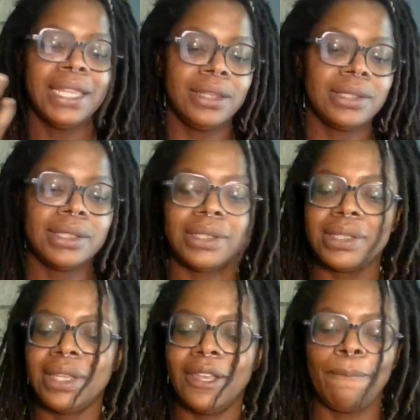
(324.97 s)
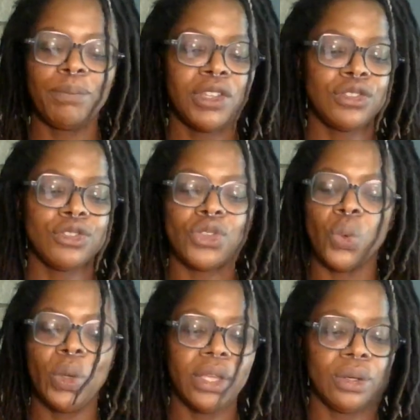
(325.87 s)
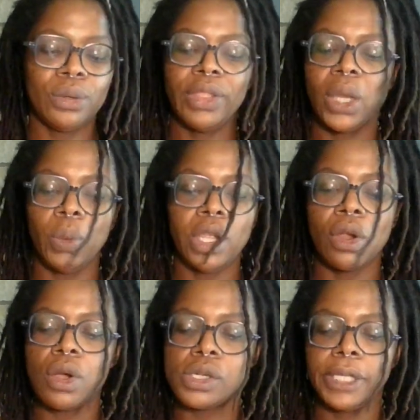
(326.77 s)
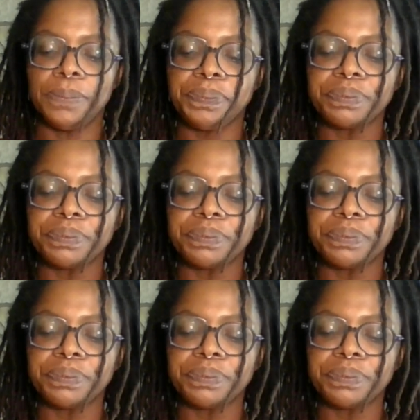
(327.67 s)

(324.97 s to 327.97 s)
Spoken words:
This is this is the wheel that we are on.